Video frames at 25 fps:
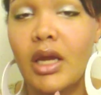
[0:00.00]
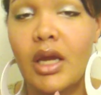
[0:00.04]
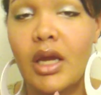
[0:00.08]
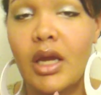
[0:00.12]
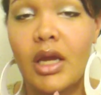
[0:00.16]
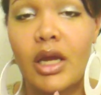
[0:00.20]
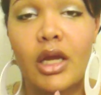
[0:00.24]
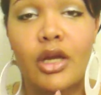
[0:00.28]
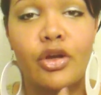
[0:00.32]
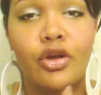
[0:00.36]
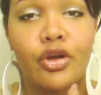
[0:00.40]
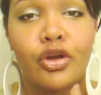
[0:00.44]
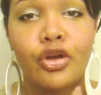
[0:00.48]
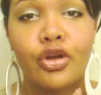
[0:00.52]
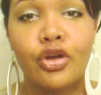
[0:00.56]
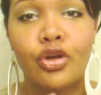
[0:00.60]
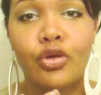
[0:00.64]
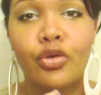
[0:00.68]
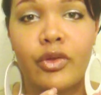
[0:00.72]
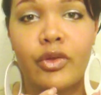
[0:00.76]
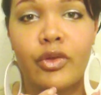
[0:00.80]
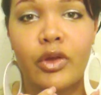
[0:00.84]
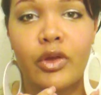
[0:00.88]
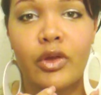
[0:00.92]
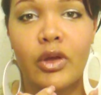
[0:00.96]
in your
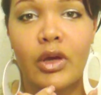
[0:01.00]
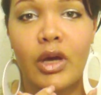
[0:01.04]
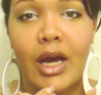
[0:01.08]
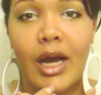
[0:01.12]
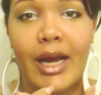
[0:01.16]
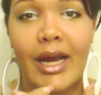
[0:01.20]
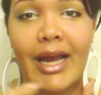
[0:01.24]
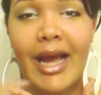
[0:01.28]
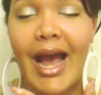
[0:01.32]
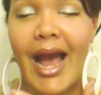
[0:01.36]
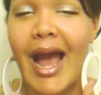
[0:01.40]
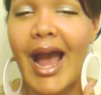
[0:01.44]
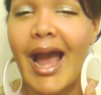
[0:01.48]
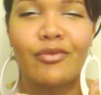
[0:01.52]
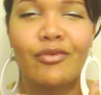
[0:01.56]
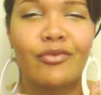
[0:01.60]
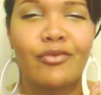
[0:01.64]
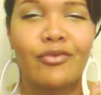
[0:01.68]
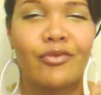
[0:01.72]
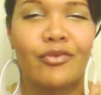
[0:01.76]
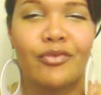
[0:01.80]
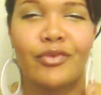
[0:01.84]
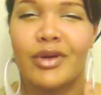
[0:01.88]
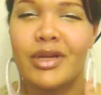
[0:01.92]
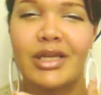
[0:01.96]
youth, a
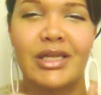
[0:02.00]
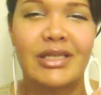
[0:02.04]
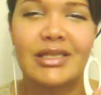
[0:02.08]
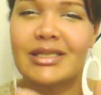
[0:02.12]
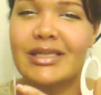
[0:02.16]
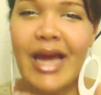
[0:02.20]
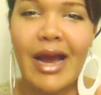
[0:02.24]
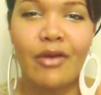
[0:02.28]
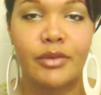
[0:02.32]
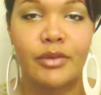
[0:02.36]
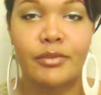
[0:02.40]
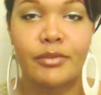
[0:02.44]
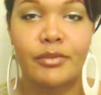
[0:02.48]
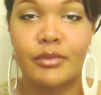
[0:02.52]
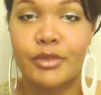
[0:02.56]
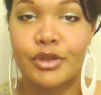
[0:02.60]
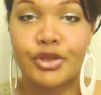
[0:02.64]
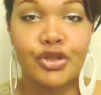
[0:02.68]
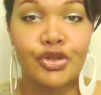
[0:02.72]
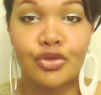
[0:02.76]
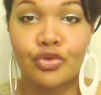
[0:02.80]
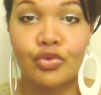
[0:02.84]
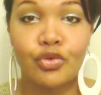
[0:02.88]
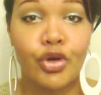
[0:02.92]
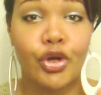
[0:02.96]
guy really is not really
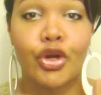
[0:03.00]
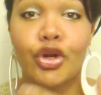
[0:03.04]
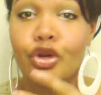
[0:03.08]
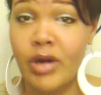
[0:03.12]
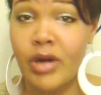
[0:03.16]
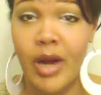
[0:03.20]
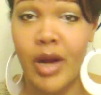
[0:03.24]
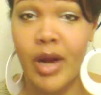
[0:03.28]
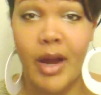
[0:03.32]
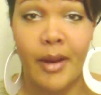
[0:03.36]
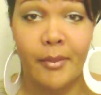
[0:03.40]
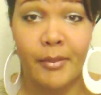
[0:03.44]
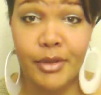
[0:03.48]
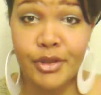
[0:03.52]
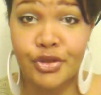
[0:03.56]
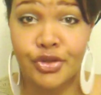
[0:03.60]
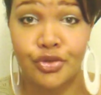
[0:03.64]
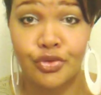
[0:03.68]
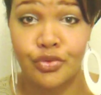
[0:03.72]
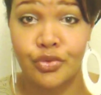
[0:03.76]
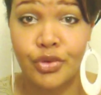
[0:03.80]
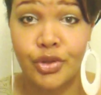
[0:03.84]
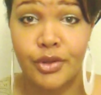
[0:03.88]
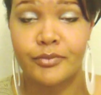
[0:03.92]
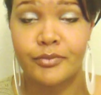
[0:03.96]
mature. You're not
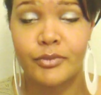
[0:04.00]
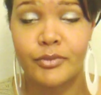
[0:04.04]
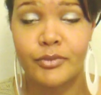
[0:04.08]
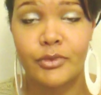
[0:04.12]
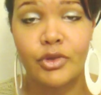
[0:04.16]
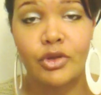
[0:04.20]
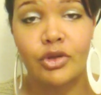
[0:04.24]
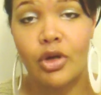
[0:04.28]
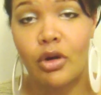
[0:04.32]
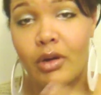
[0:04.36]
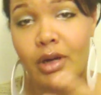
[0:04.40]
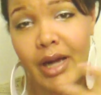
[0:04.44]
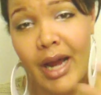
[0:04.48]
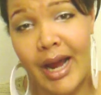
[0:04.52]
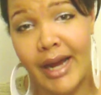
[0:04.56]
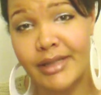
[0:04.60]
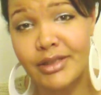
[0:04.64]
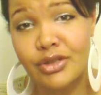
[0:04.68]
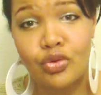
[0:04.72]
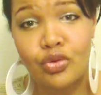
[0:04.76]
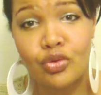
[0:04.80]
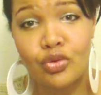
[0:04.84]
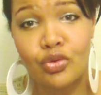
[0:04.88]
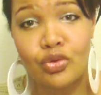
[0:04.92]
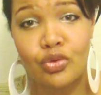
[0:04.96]
mature, you know, in high
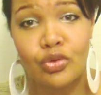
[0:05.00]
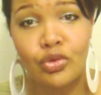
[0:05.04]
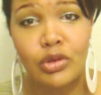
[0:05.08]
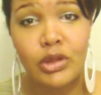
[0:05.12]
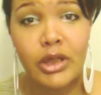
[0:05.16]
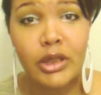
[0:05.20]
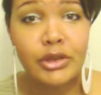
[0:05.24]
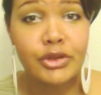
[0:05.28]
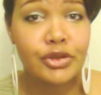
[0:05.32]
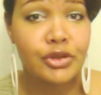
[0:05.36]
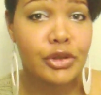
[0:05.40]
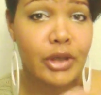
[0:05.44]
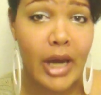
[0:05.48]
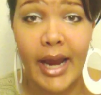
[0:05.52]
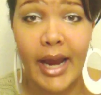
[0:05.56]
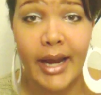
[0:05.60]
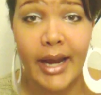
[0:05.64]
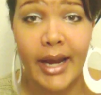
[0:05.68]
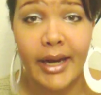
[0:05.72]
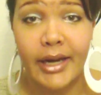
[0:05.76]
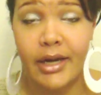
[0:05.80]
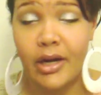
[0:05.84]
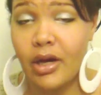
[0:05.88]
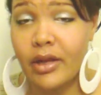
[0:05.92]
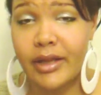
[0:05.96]
school and junior
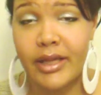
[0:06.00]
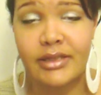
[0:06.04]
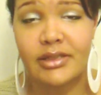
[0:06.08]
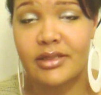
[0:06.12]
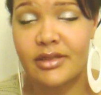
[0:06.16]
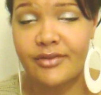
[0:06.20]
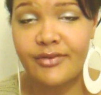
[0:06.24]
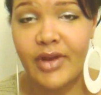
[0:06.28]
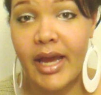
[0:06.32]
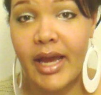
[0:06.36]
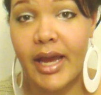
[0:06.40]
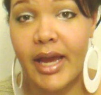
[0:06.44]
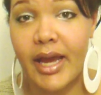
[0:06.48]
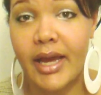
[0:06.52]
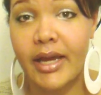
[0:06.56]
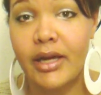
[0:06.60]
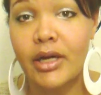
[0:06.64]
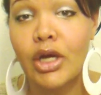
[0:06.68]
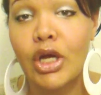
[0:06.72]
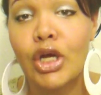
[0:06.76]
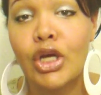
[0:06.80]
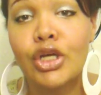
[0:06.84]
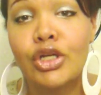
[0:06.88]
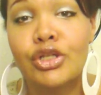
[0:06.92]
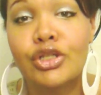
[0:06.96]
high and all that stuff like that.
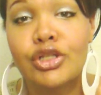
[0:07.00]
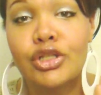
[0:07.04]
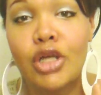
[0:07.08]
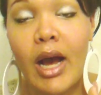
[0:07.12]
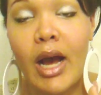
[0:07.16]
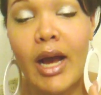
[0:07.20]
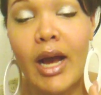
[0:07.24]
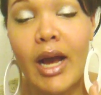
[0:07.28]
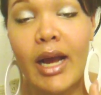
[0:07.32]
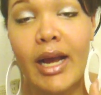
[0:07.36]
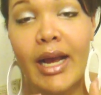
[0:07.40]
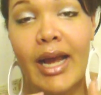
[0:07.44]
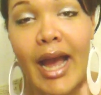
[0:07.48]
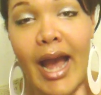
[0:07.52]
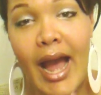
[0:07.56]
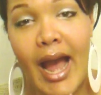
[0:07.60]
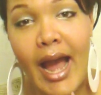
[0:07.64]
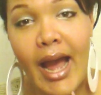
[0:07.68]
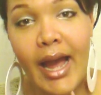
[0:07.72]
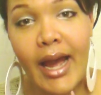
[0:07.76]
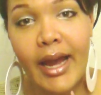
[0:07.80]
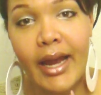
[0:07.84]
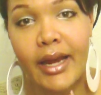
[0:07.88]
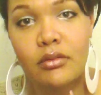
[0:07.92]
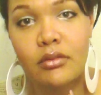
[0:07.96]
So a
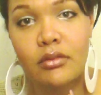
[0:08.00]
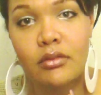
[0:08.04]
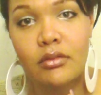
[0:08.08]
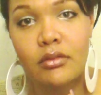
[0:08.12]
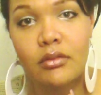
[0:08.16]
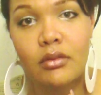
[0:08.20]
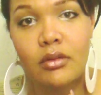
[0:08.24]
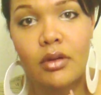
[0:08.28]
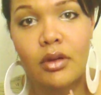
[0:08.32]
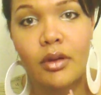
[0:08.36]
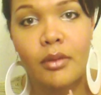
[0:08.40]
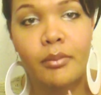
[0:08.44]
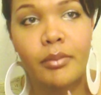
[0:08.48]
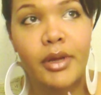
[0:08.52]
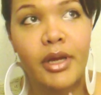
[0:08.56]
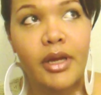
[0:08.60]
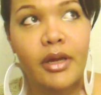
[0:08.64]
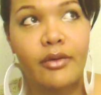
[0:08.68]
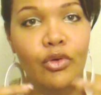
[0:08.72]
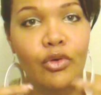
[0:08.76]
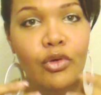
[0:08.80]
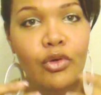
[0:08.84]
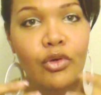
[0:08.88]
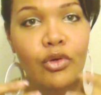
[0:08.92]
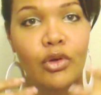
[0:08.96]
guy being
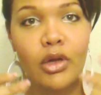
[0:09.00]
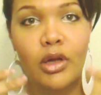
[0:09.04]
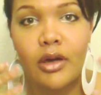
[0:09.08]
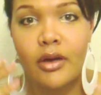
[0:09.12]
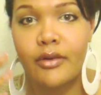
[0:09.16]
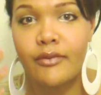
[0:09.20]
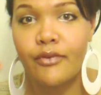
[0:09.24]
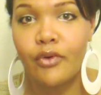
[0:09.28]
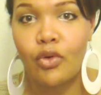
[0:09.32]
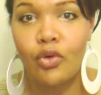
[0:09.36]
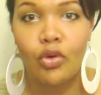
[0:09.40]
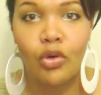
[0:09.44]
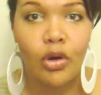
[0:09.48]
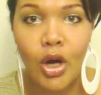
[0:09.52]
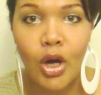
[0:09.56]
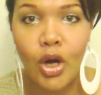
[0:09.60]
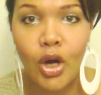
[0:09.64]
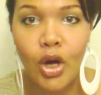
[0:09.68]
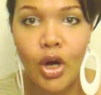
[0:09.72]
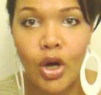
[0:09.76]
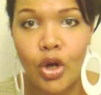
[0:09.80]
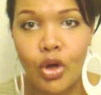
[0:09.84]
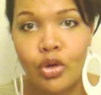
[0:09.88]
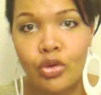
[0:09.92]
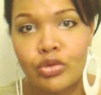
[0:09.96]
full of
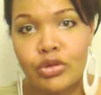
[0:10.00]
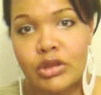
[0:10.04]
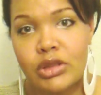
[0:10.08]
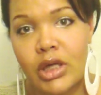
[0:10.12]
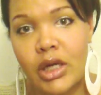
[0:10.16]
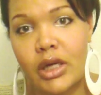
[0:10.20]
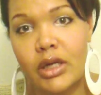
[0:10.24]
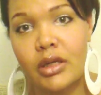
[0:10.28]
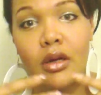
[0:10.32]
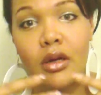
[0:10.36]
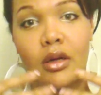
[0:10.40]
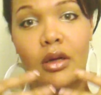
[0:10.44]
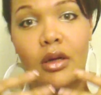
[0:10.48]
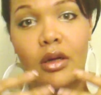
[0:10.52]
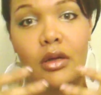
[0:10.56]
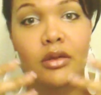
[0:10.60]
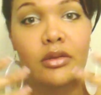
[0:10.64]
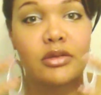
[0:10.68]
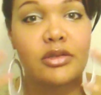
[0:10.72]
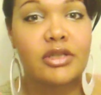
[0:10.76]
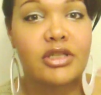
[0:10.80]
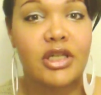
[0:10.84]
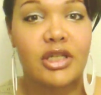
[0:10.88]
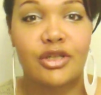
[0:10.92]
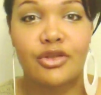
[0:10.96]
hormones and
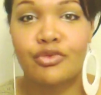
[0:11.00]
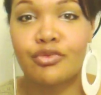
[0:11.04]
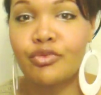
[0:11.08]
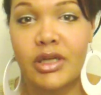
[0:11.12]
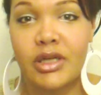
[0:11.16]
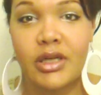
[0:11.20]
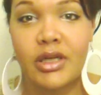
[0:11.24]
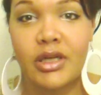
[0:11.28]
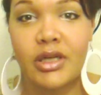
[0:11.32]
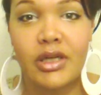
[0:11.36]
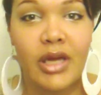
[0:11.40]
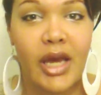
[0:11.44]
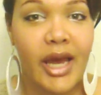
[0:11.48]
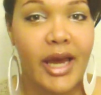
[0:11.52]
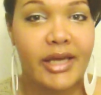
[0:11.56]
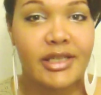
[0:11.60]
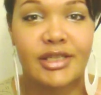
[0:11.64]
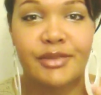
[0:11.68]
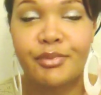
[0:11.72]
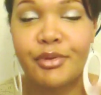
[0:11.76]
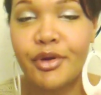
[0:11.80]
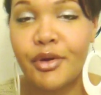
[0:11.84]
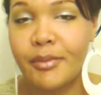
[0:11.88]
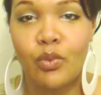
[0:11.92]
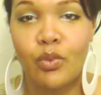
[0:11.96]
just really
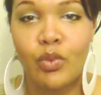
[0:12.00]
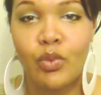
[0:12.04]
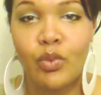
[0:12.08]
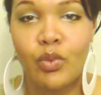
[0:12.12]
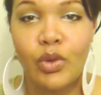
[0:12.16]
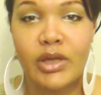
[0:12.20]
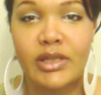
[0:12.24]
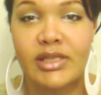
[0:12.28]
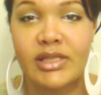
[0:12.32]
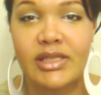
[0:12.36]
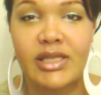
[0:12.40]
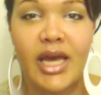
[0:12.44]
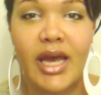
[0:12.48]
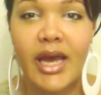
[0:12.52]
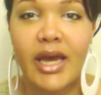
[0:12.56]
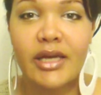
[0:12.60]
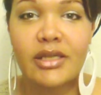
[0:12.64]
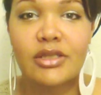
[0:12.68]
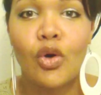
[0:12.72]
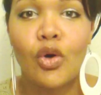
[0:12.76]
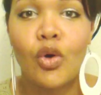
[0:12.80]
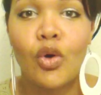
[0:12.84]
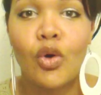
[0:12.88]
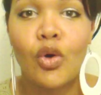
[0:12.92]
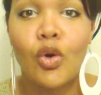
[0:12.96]
experimenting with
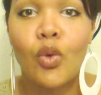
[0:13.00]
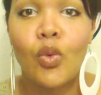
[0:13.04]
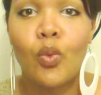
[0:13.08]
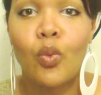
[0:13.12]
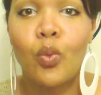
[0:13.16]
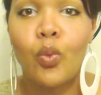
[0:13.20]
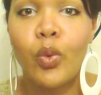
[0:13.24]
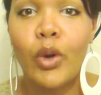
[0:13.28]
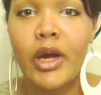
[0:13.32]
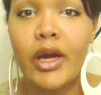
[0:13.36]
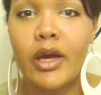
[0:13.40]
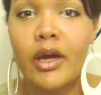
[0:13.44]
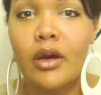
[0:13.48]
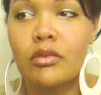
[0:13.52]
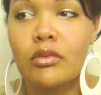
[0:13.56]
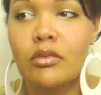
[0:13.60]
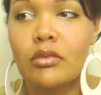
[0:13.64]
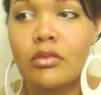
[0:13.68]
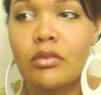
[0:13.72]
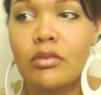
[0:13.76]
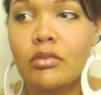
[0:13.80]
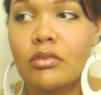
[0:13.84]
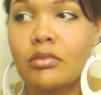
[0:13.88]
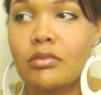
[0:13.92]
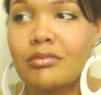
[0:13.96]
sex
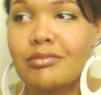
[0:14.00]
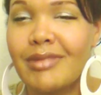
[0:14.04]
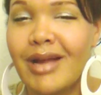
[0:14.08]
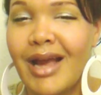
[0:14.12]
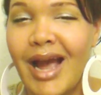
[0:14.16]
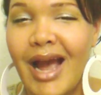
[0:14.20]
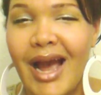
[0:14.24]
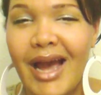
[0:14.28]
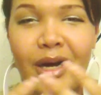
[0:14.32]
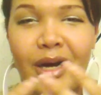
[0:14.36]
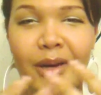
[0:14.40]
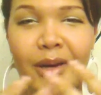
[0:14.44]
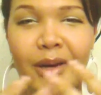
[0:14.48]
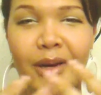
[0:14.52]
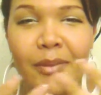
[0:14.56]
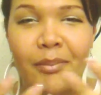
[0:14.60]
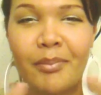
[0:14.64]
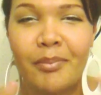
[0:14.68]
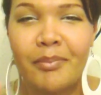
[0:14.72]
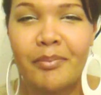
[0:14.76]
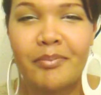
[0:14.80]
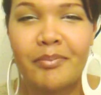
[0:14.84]
will kind of